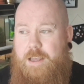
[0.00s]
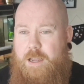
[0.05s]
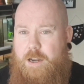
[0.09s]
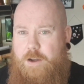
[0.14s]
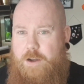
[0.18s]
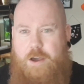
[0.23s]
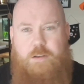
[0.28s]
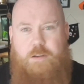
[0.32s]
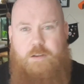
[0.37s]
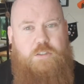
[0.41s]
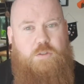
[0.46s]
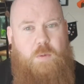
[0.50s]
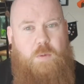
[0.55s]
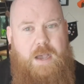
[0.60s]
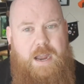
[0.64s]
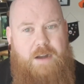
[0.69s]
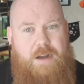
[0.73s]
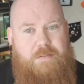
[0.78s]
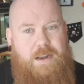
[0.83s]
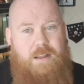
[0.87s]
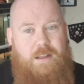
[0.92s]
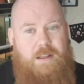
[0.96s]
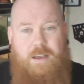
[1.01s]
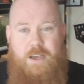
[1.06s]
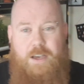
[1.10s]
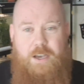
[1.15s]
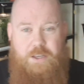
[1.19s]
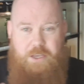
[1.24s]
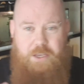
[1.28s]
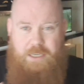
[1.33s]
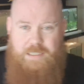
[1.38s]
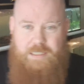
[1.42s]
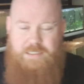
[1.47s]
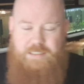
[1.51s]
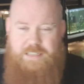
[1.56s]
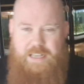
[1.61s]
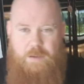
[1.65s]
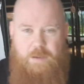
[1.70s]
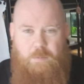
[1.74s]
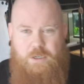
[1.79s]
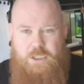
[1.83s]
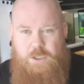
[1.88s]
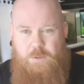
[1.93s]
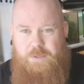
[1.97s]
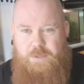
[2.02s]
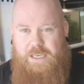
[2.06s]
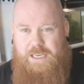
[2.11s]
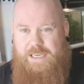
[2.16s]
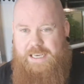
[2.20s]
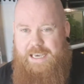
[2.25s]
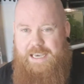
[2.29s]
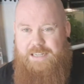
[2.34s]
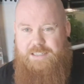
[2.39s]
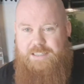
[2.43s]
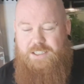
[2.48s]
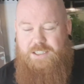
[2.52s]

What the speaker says: No swearing. You can sit and watch it with your kids.